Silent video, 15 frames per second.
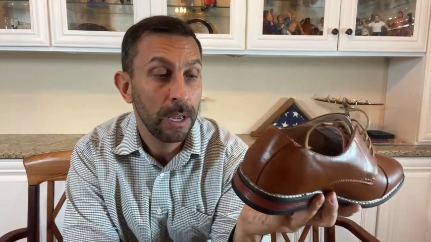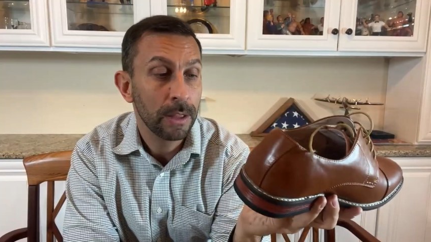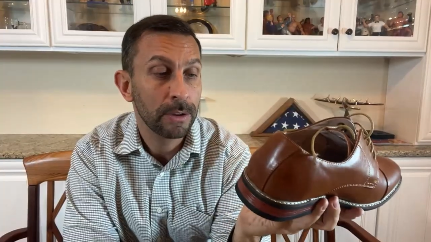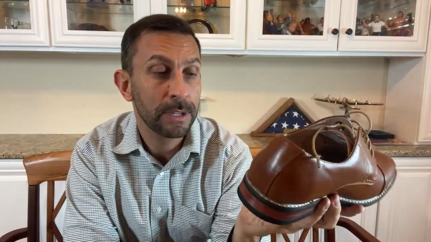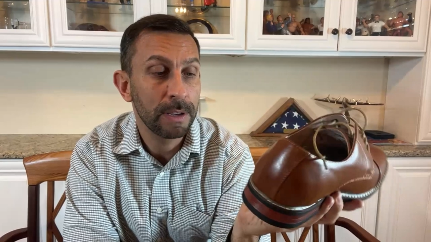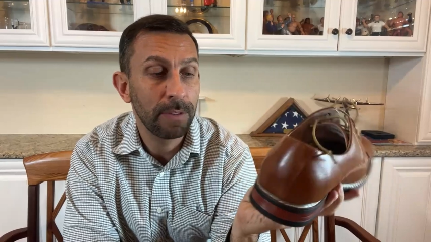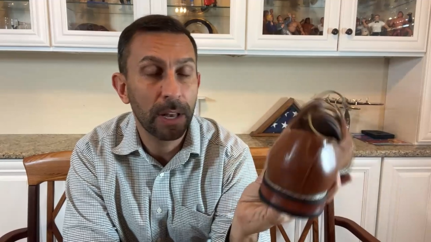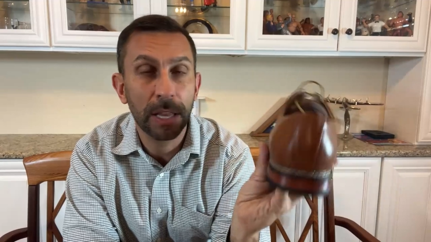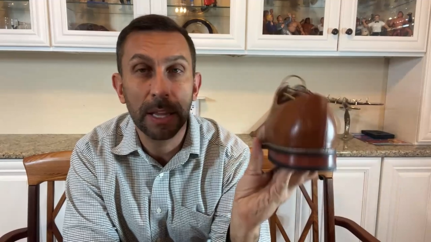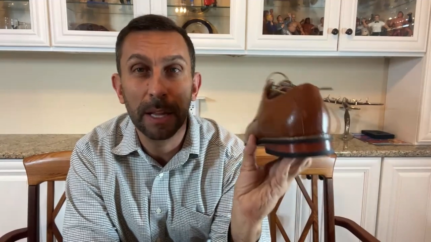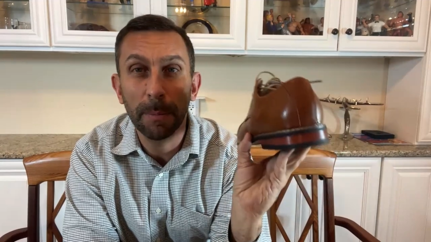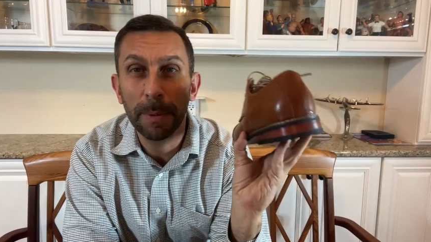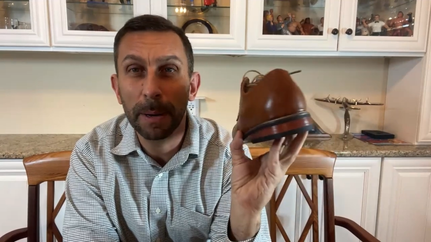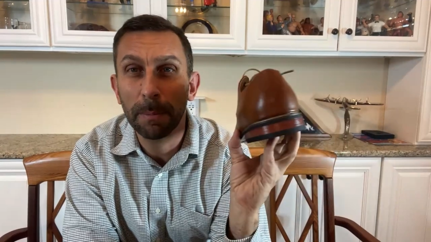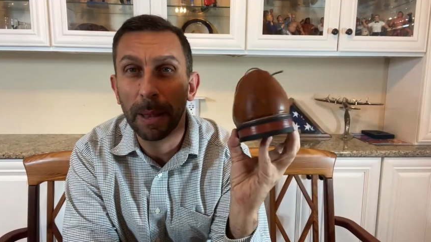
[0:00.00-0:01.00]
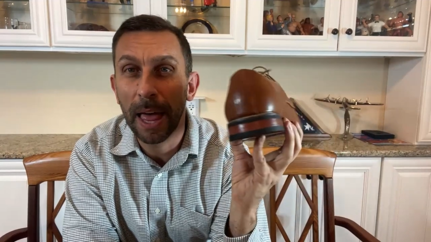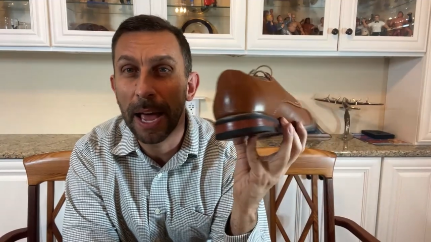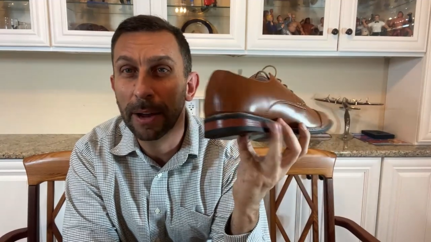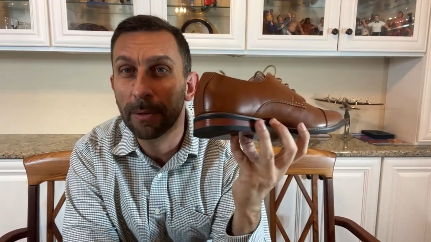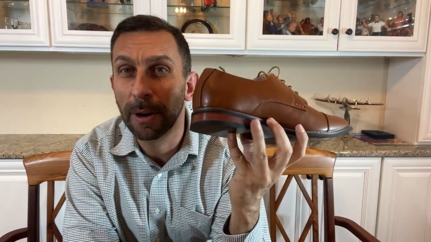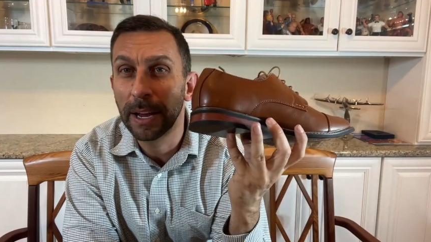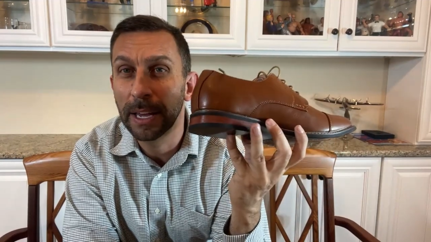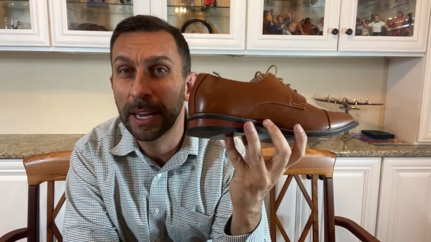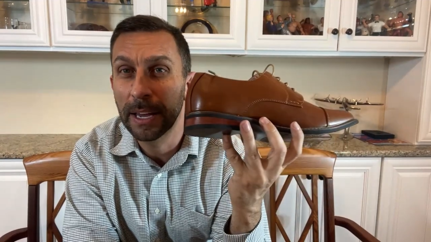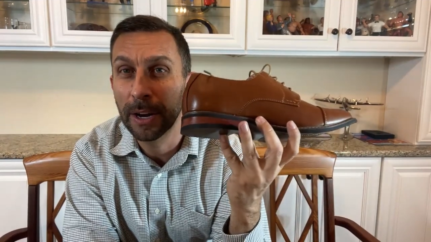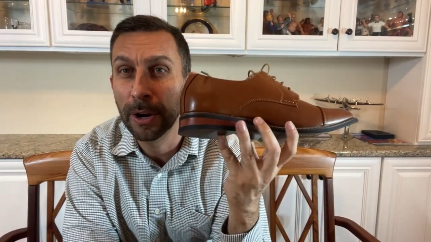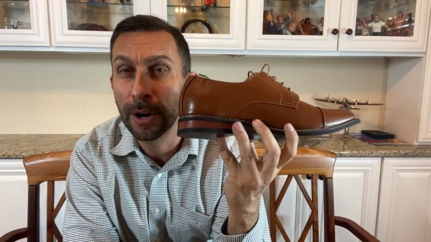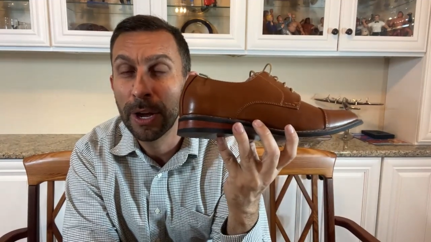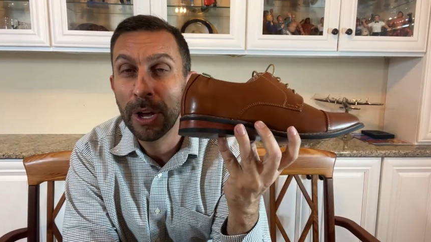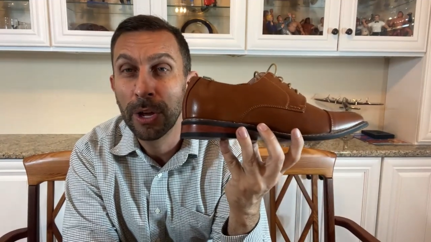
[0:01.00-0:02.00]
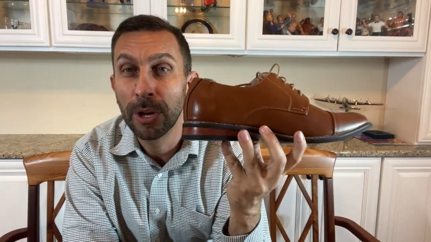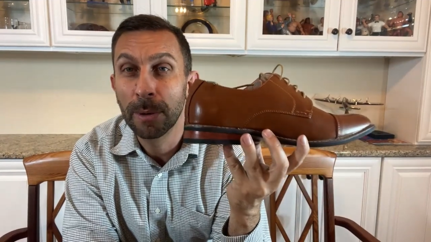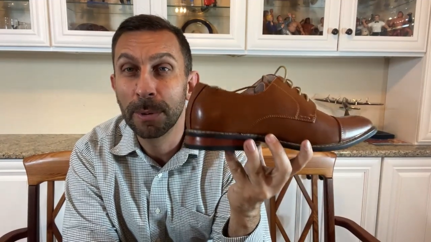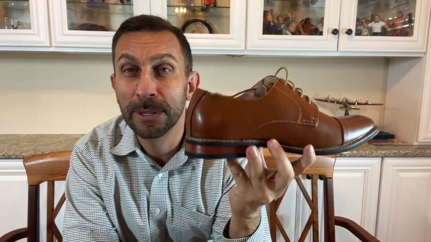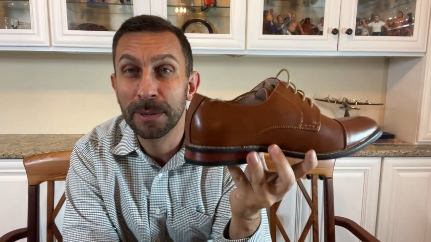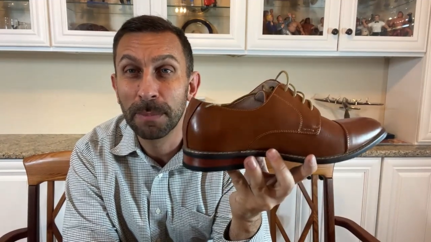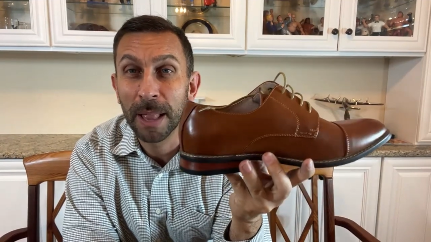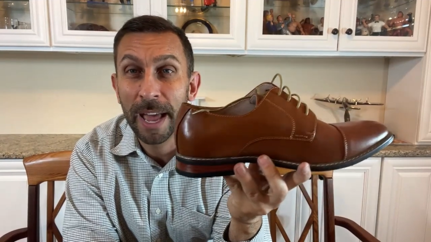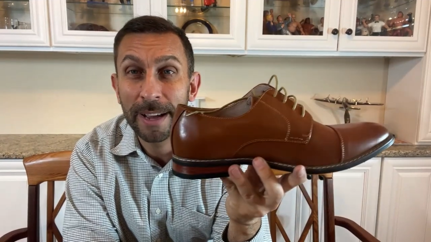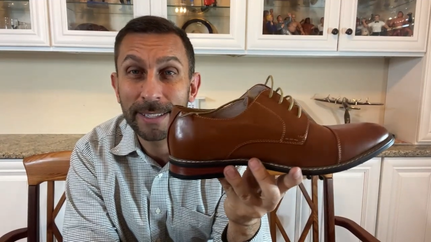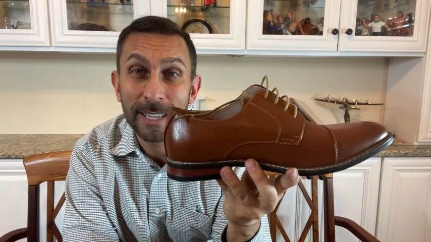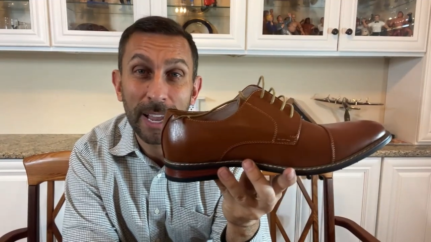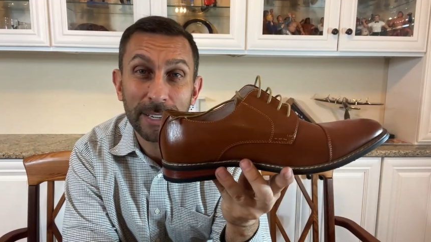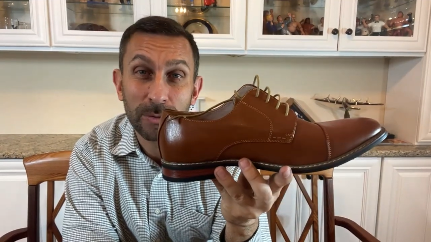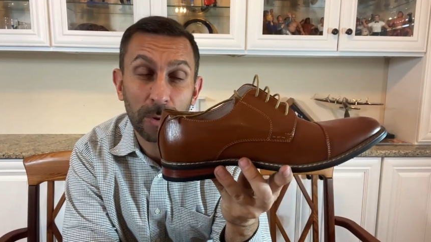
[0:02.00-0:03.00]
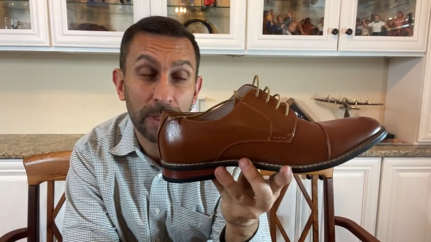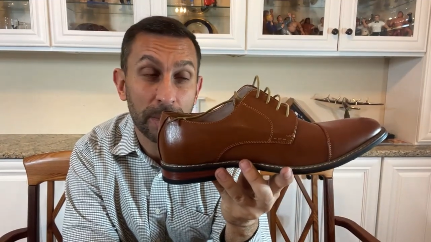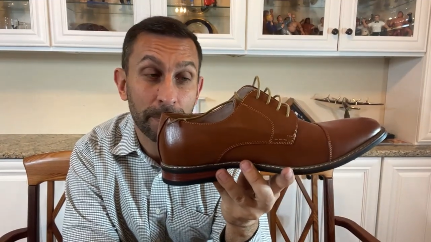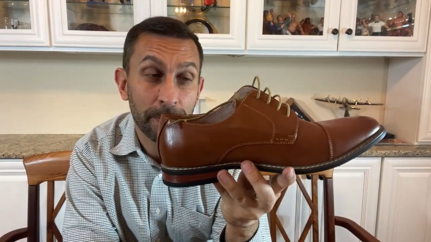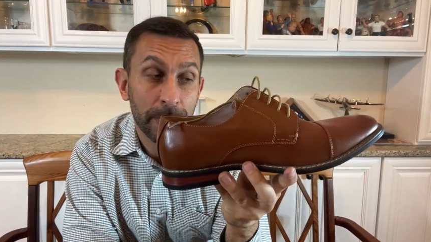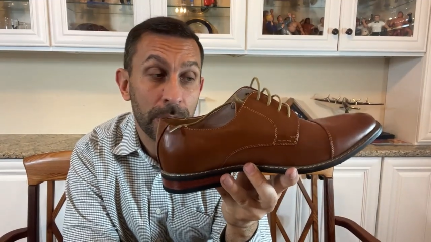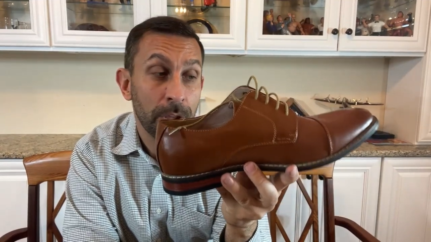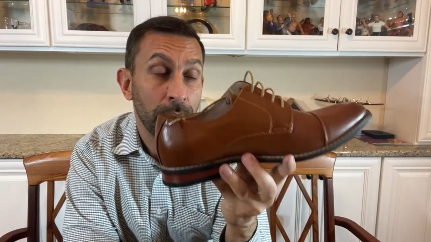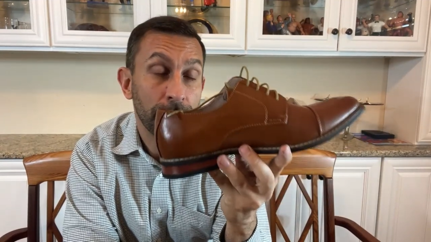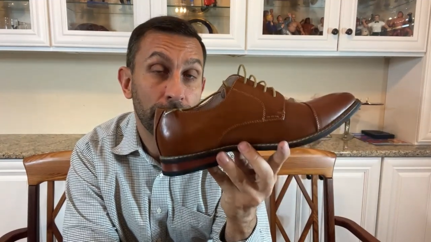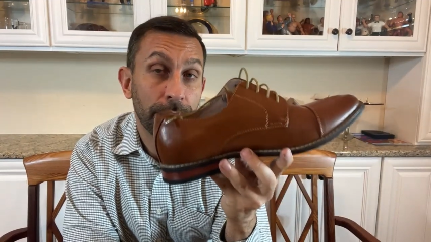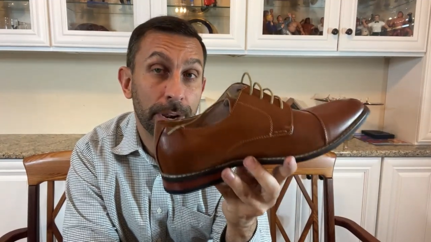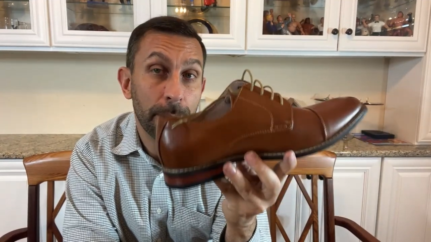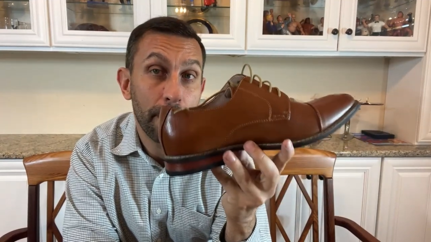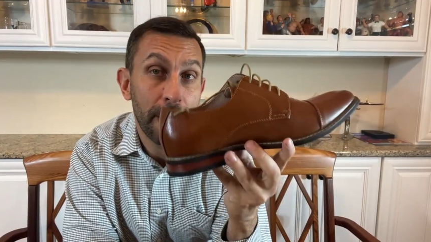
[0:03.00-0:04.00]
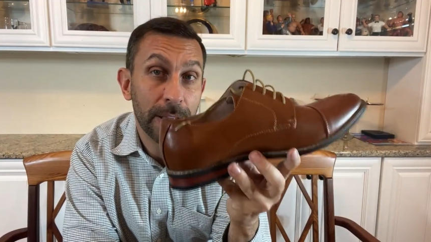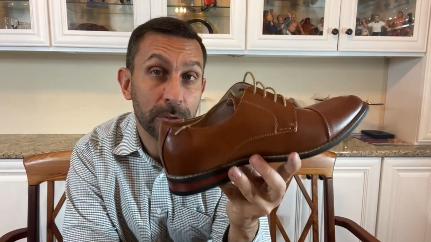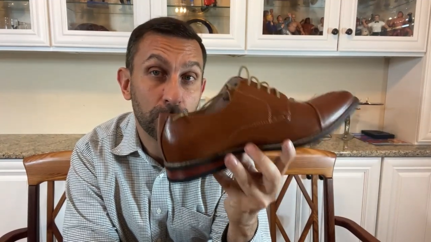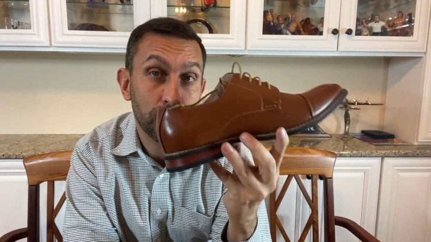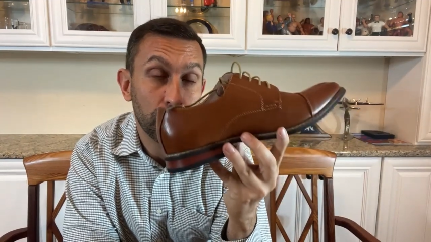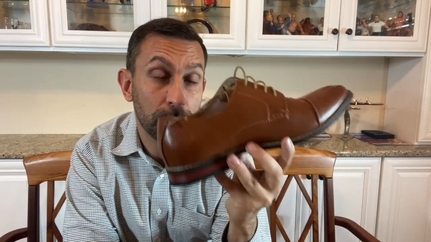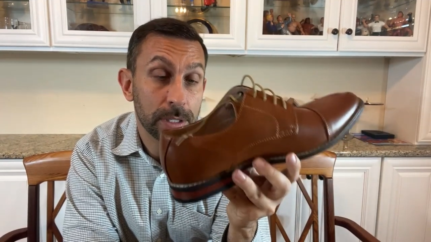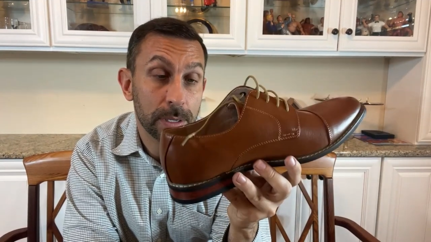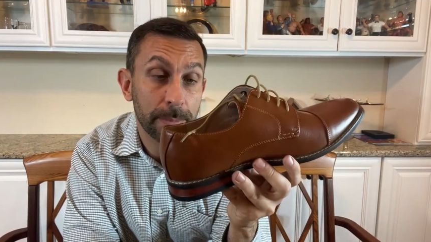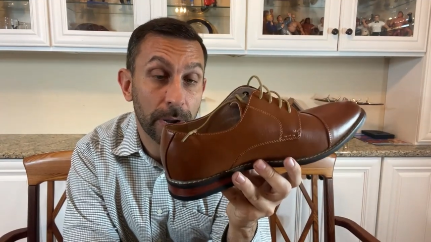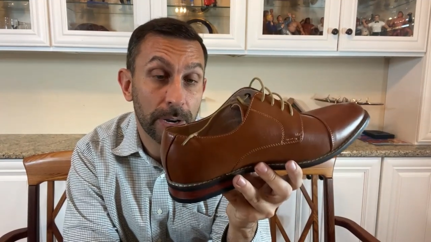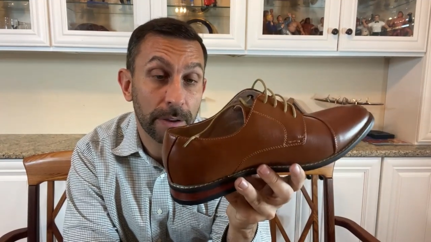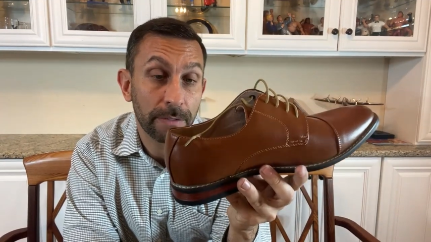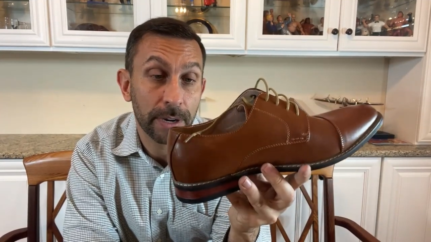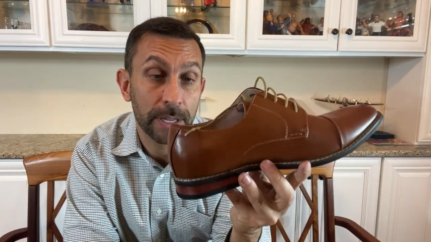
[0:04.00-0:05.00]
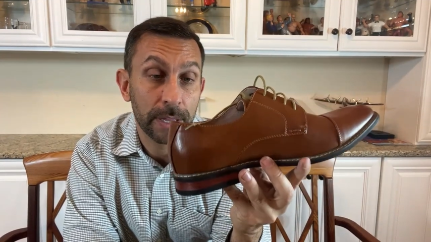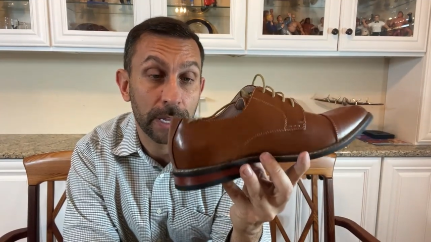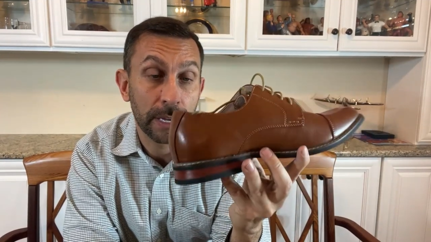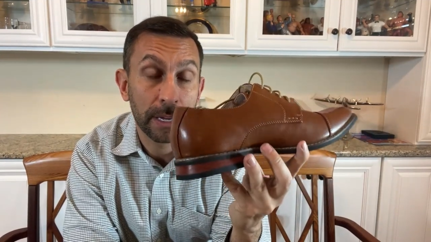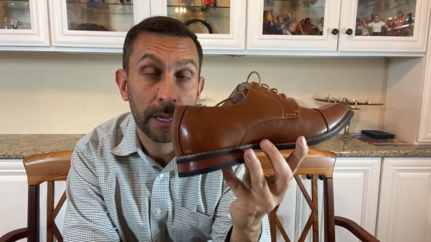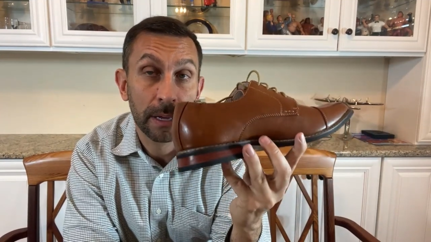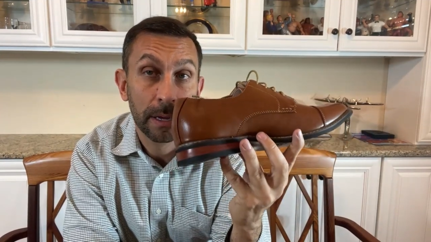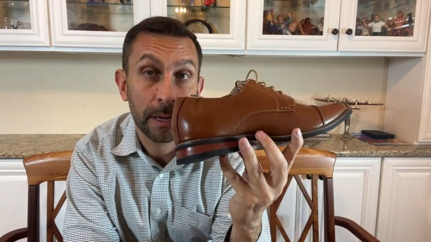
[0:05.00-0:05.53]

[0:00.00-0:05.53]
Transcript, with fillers: There's even a little bit of black right here. You can put some black socks with them. They're gonna match with just about everything.